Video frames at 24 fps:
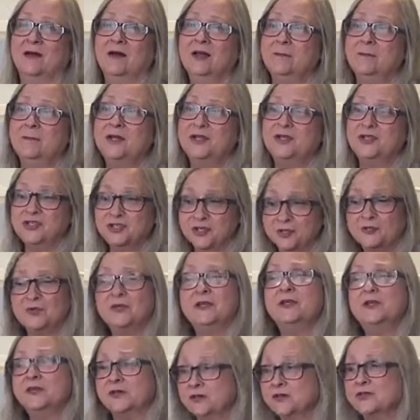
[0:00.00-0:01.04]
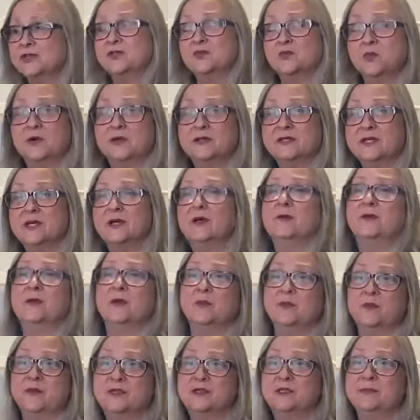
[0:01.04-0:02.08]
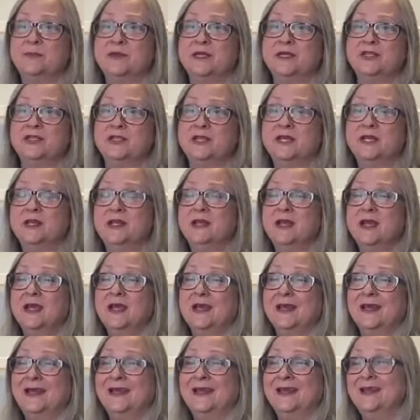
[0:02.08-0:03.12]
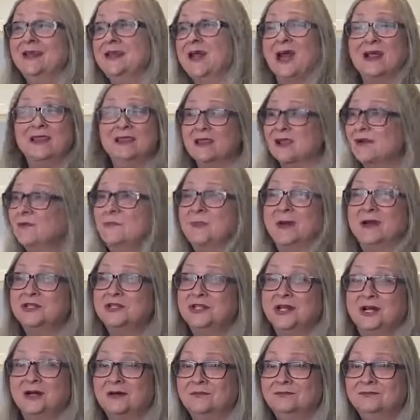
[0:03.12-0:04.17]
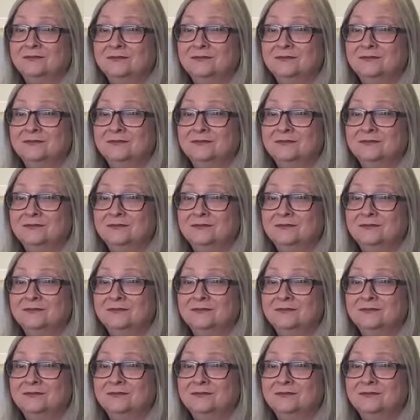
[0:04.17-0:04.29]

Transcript: But generally nurses want to help, they want to pitch in, and I love my job.